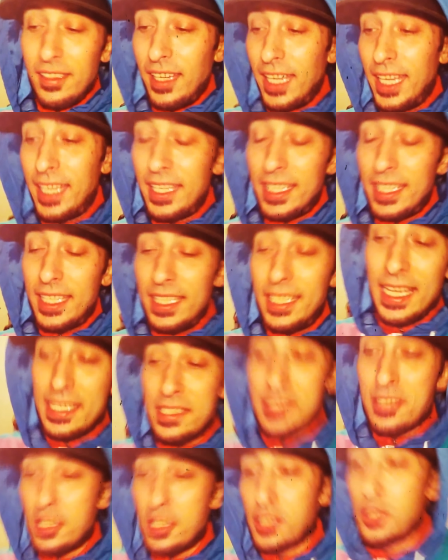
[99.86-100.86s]

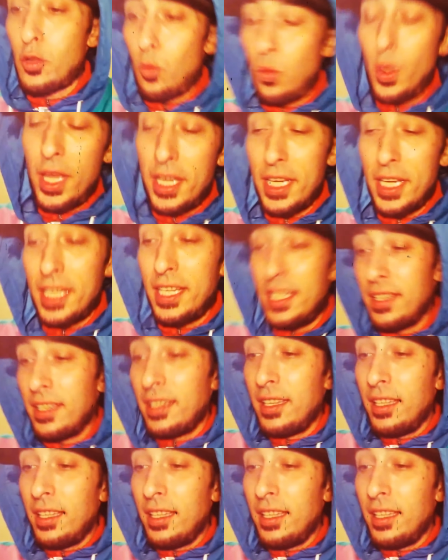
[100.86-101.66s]
is just a witty